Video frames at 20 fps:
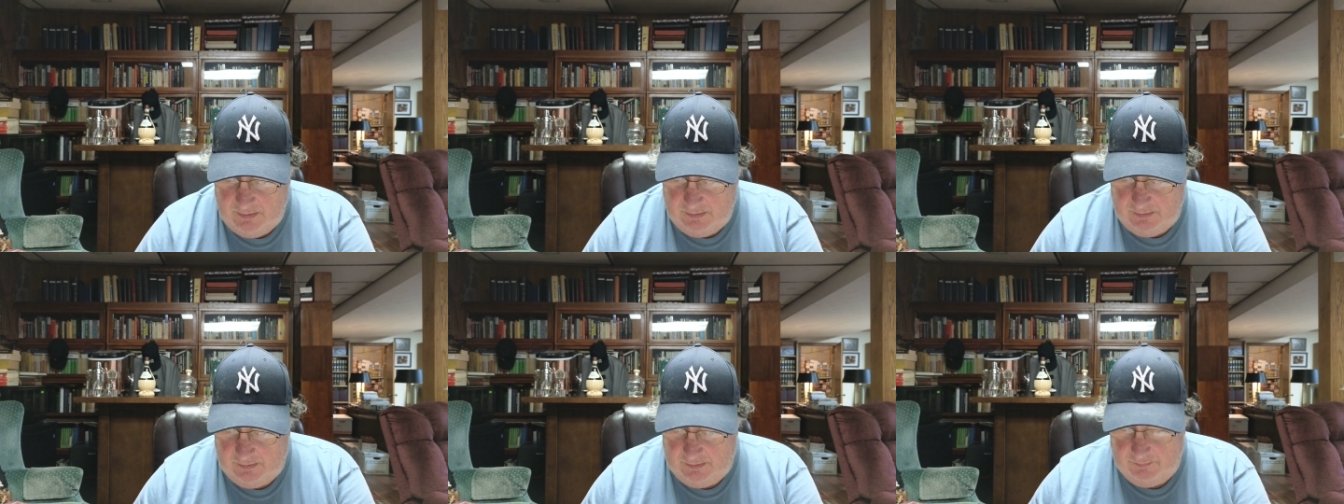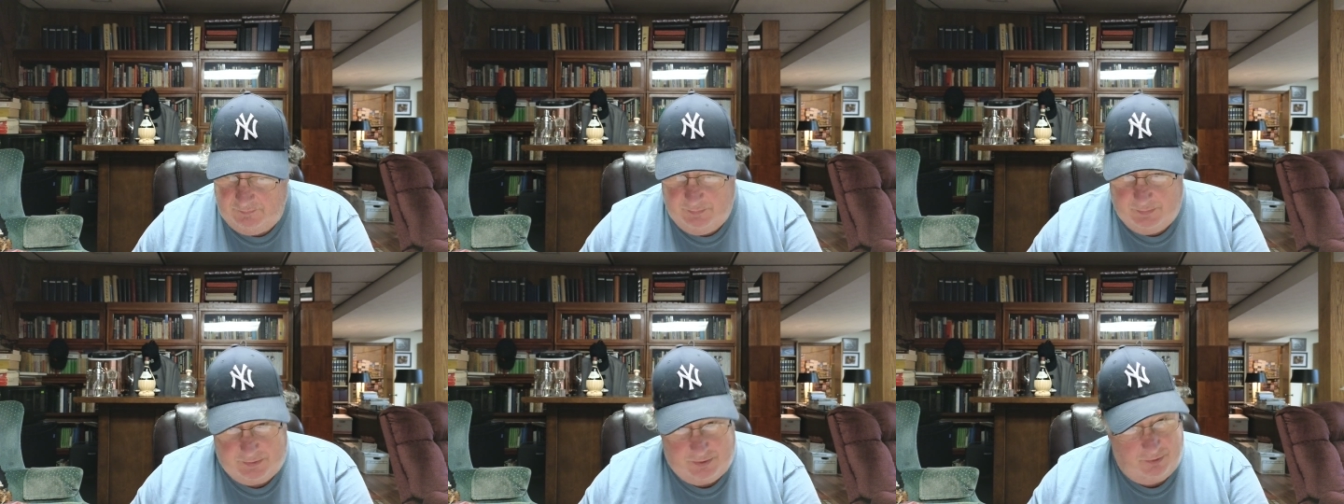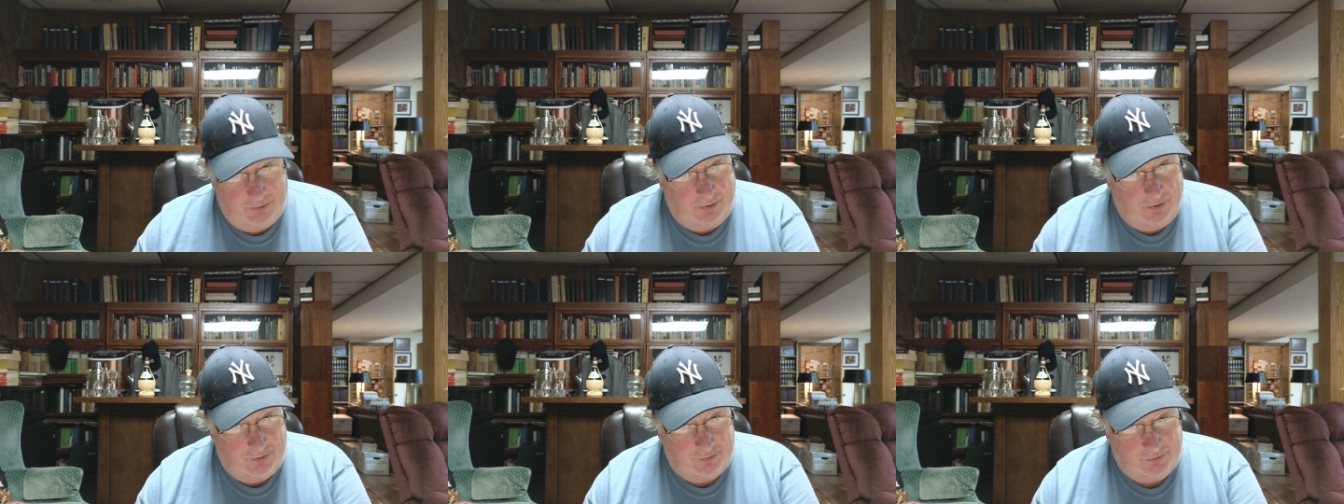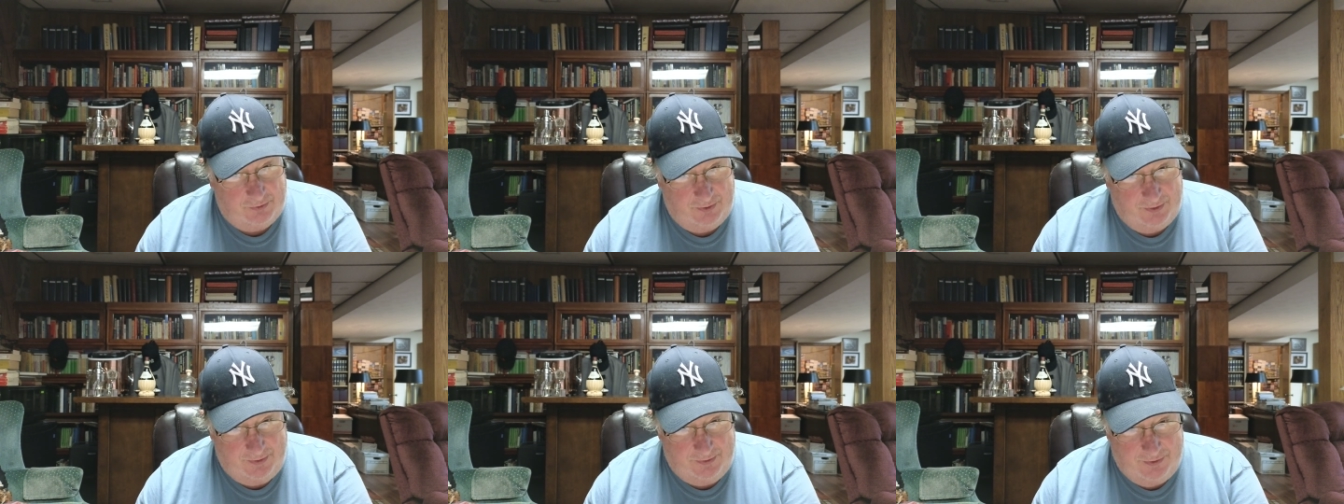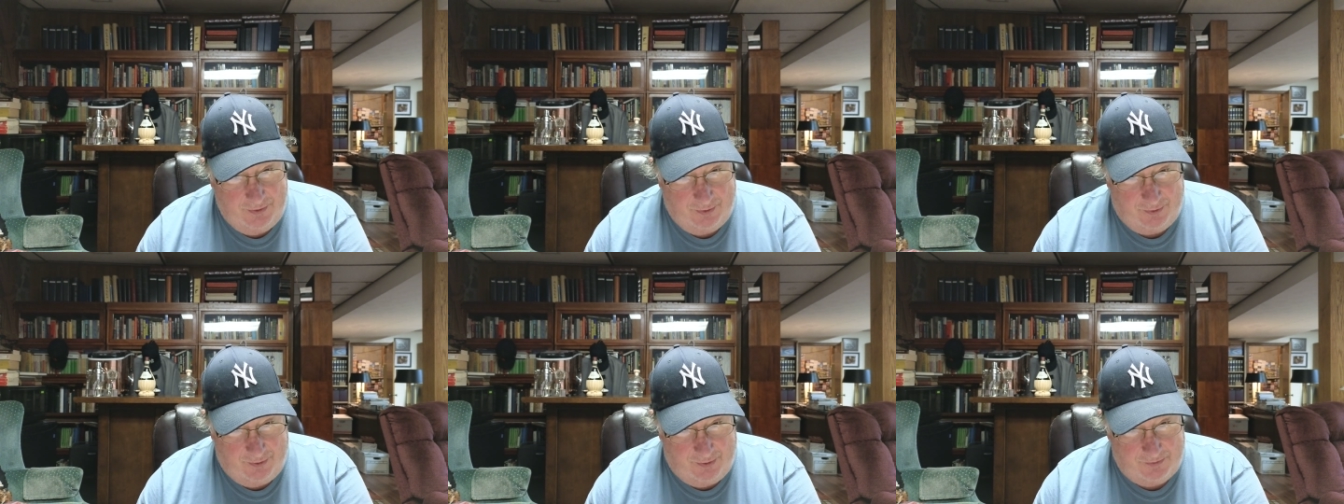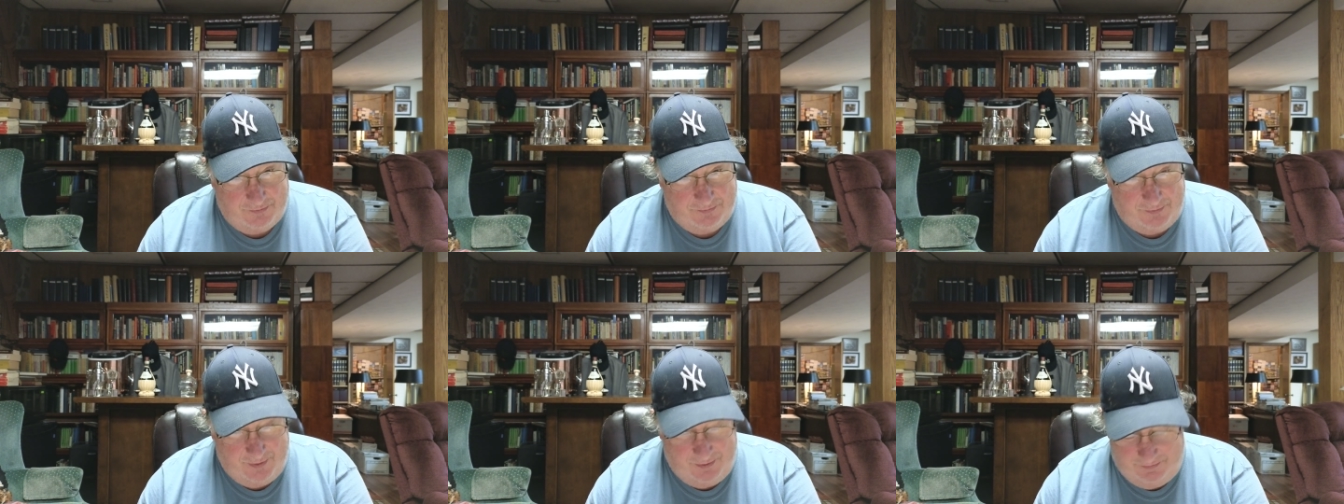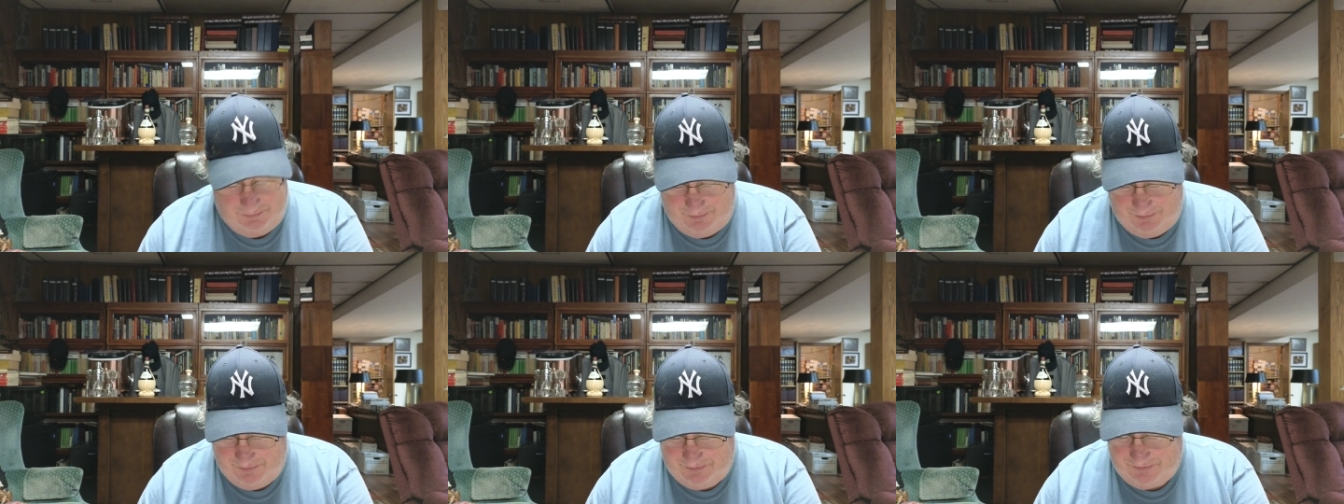not least in the sense that
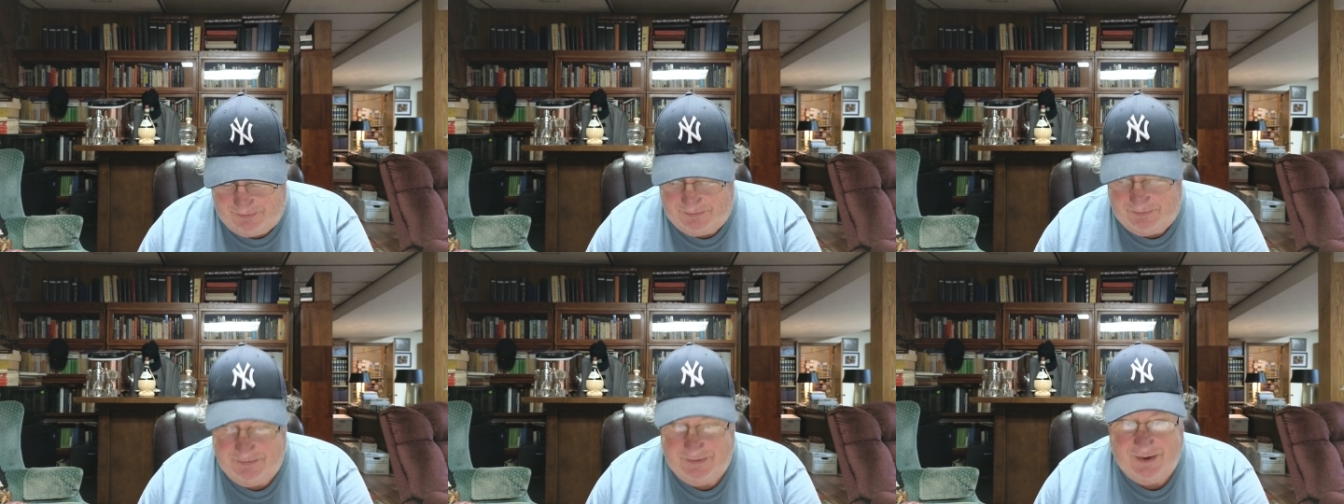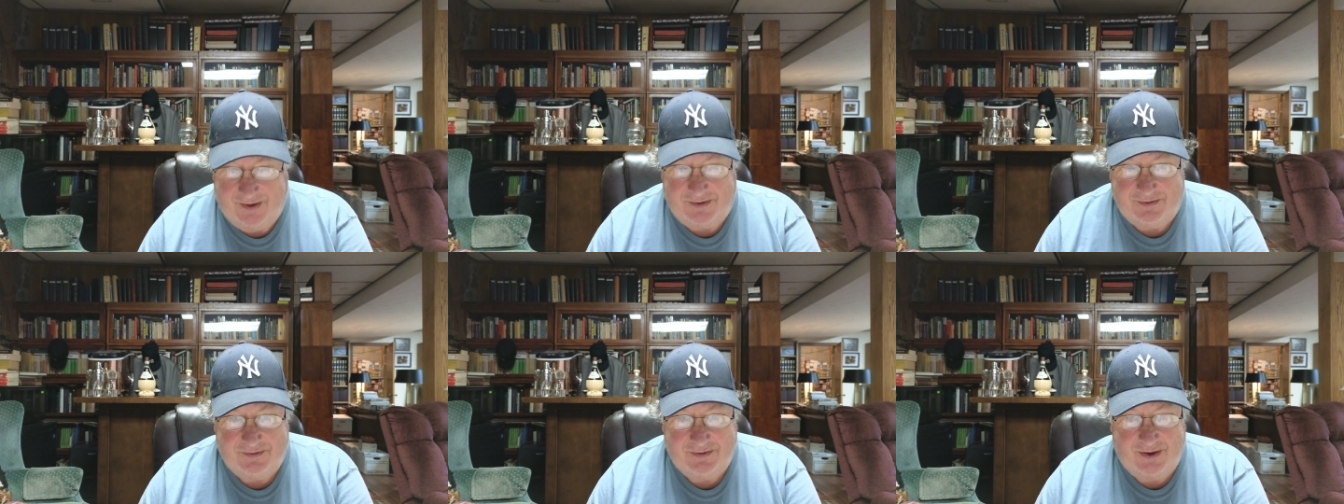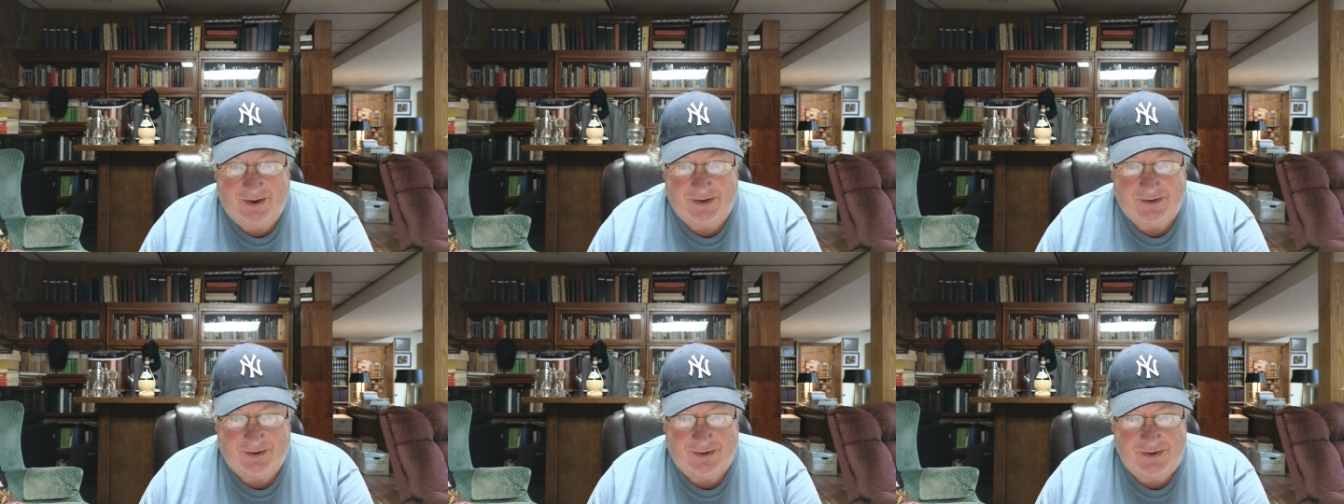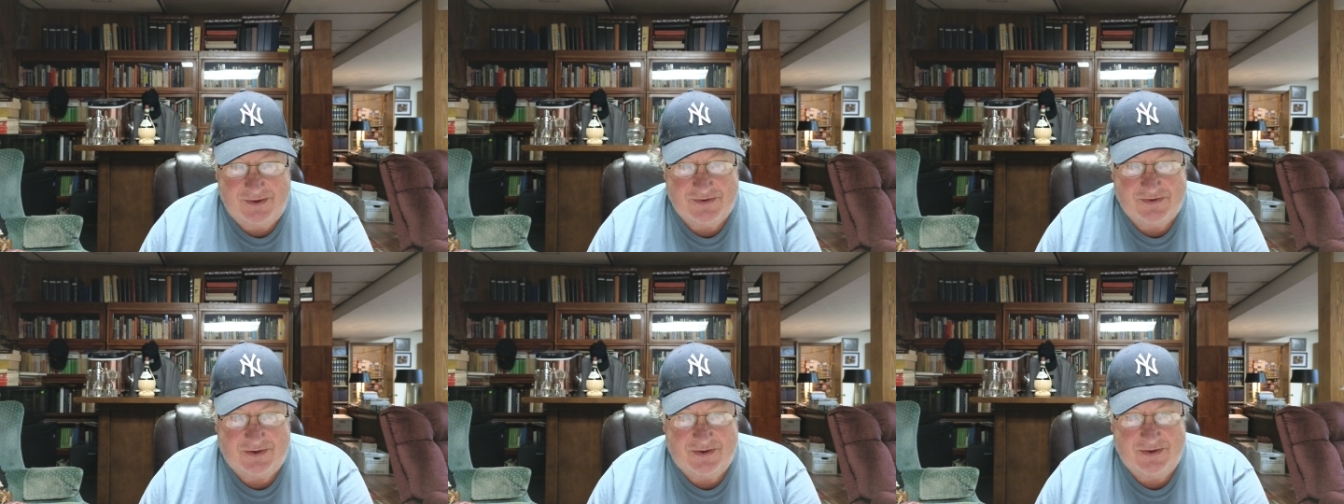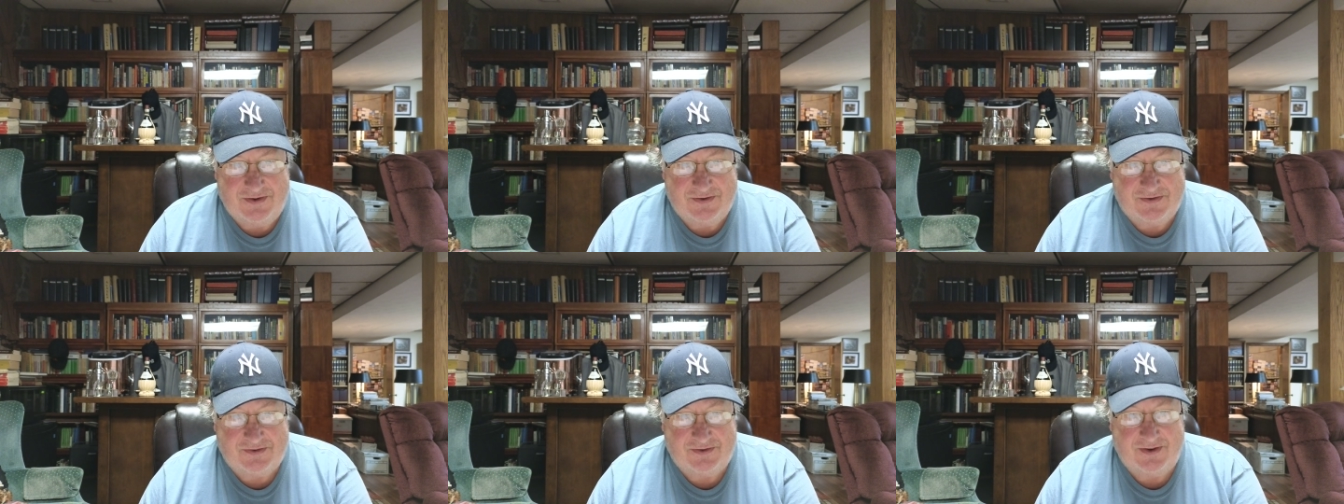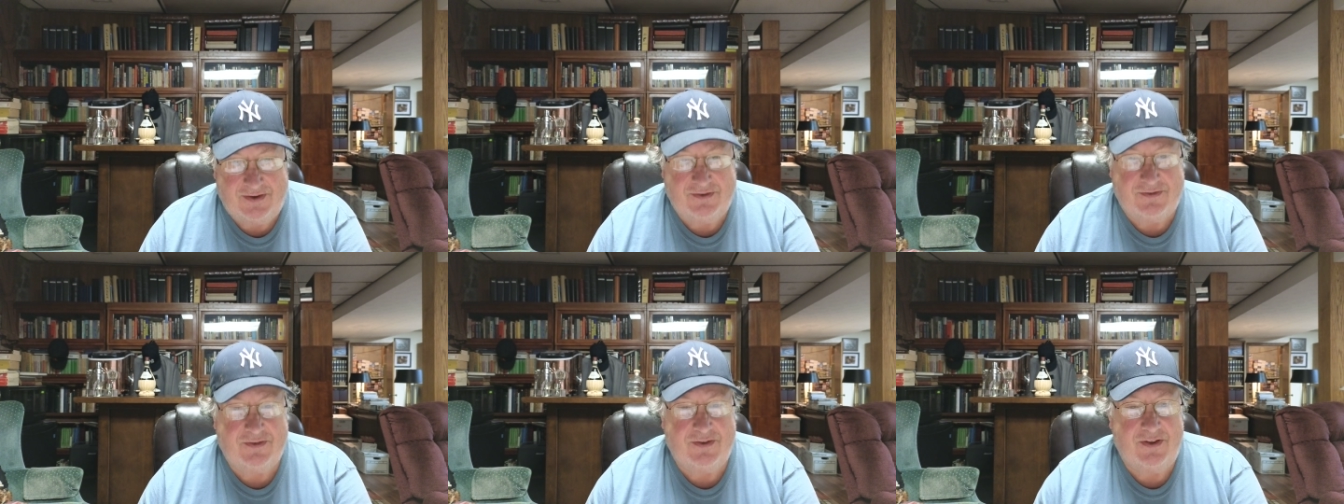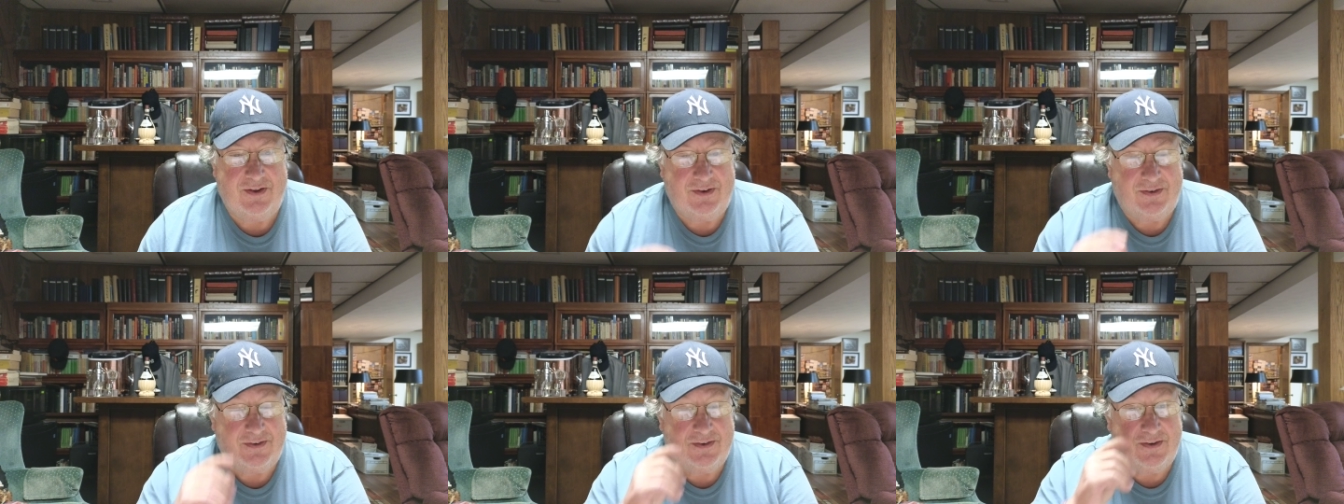they are